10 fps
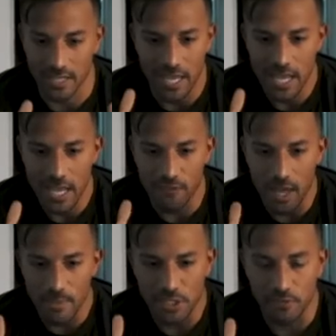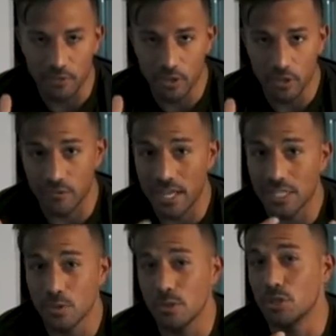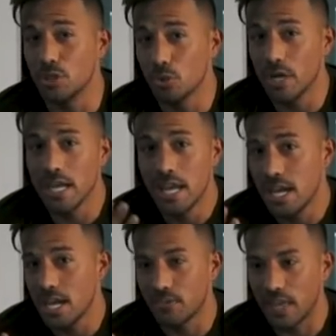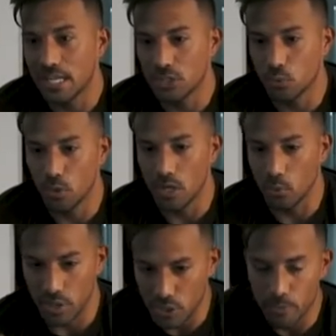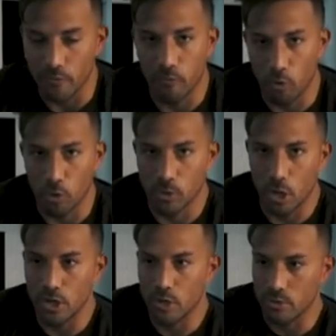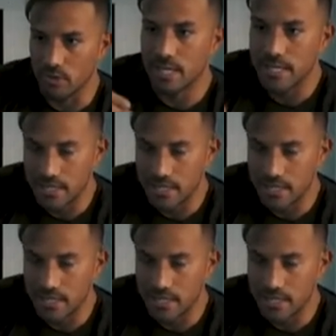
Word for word: Like if that makes you feel good, if that's what you enjoy, if that's what when you perform cardio and you like